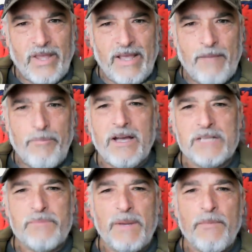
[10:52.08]
And
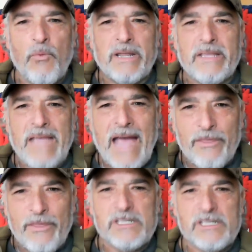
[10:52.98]
because people want to
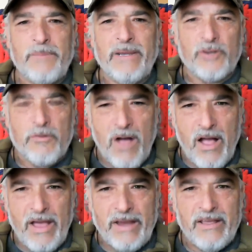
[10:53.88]
gather and speak their
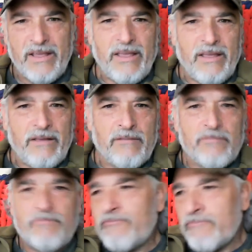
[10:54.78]
mind
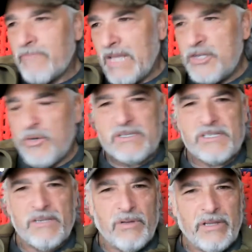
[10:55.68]
and do it
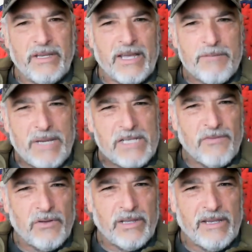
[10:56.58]
civilly and
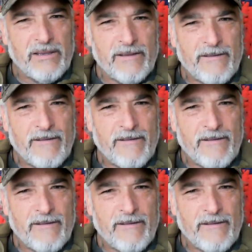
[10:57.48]
peacefully,